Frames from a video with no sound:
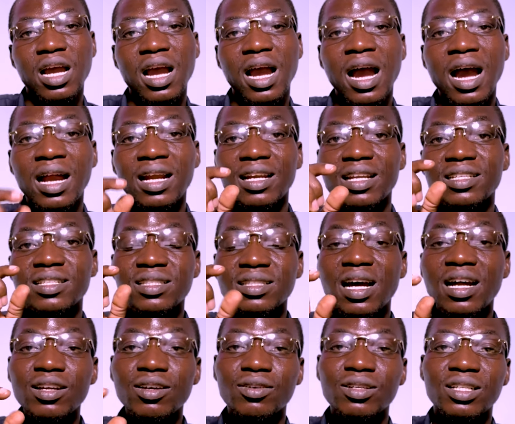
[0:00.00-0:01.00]
and
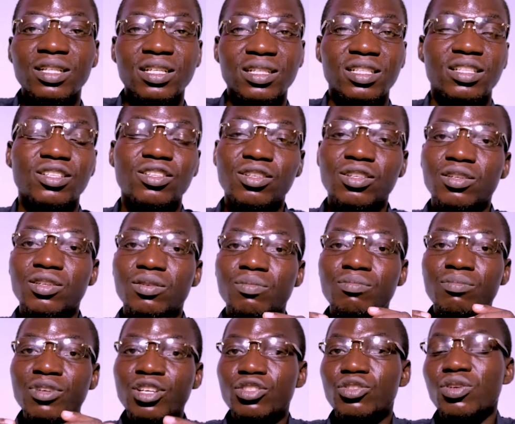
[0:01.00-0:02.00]
stand on it.
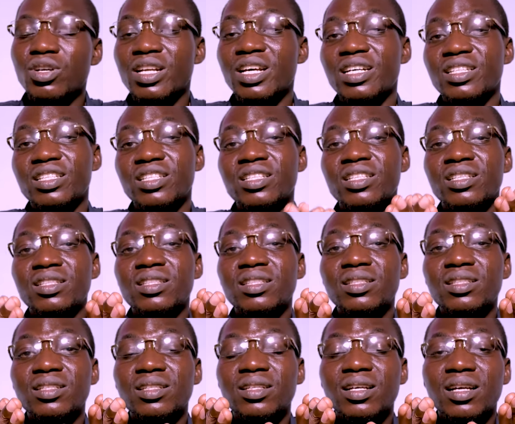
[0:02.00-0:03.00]
Make sure that
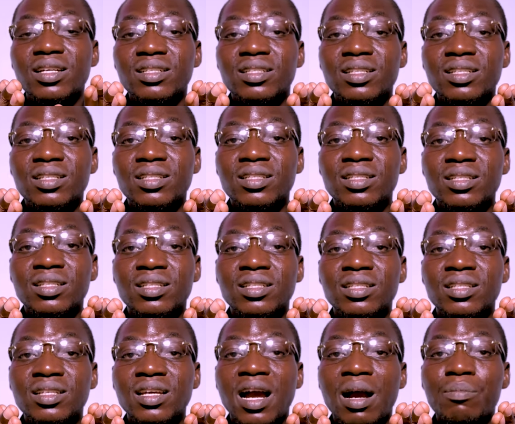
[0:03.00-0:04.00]

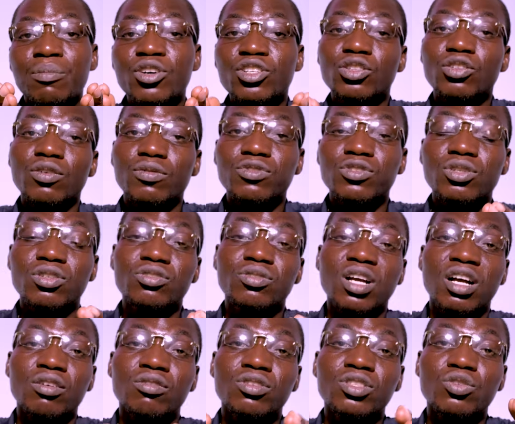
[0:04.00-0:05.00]
the amount of salt you
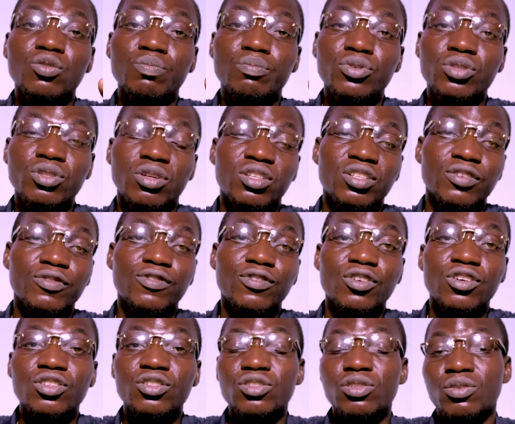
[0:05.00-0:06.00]
are going to put on the
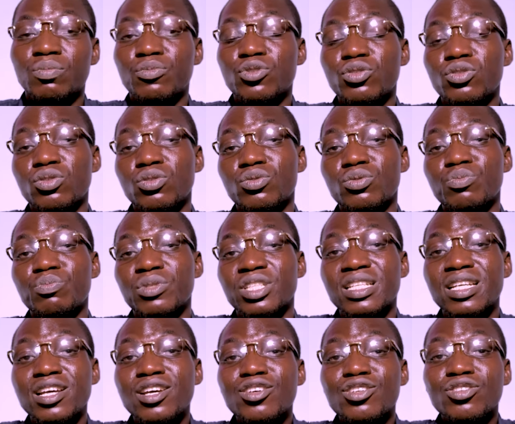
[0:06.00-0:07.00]
floor is supposed to be
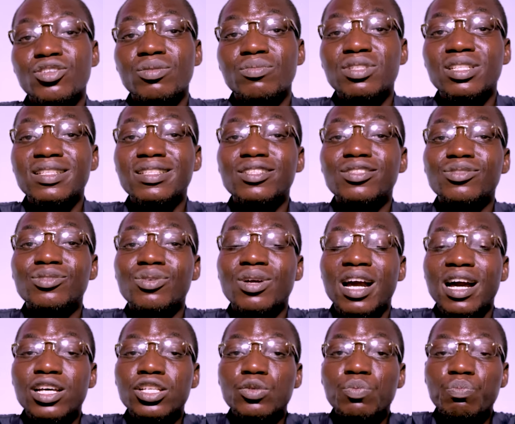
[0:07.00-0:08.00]
something you
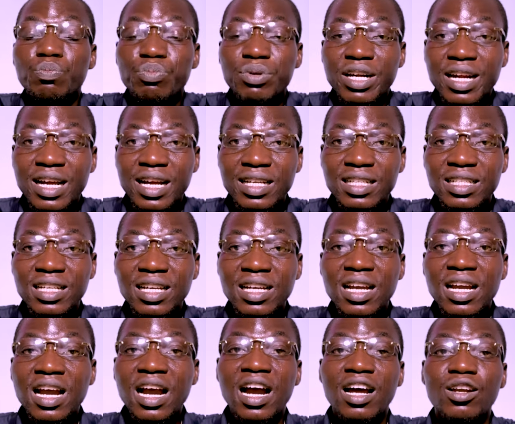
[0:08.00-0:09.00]
can spread.
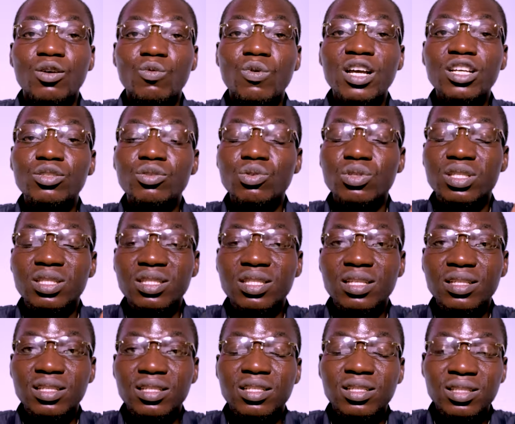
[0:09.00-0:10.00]
And when you
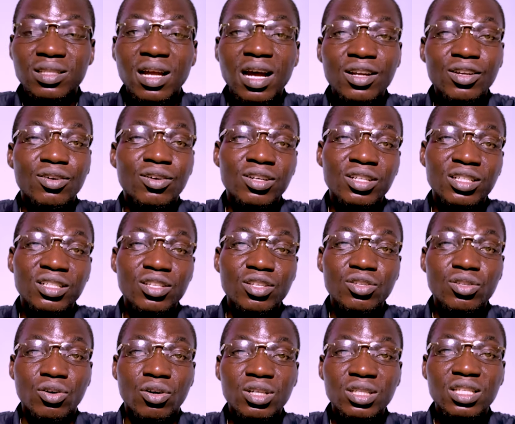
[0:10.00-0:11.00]
stand on the
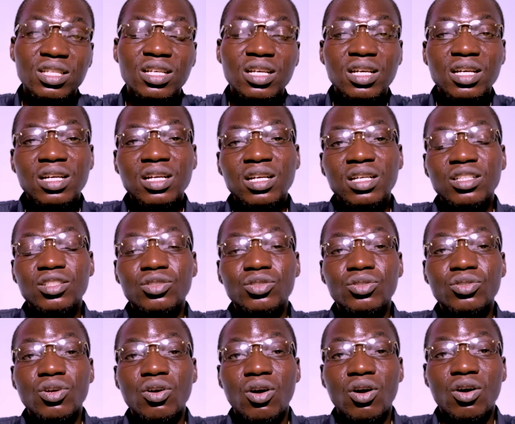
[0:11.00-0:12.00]
salt,
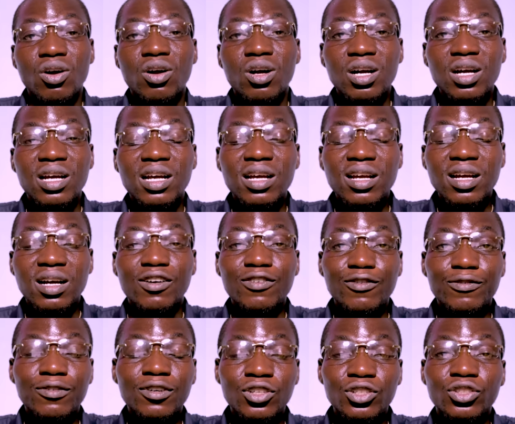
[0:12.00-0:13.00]
your
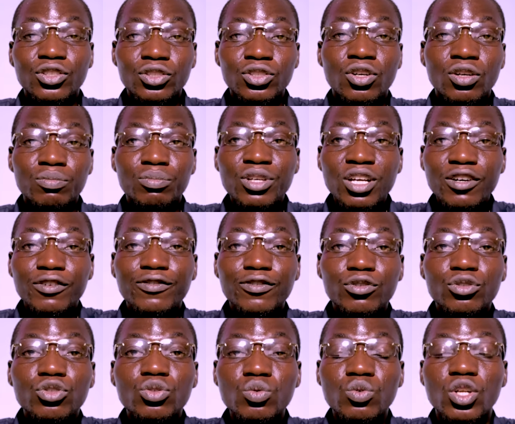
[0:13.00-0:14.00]
bare
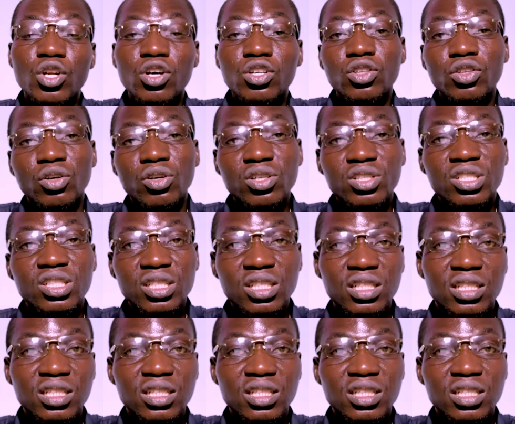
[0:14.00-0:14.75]
foot will not touch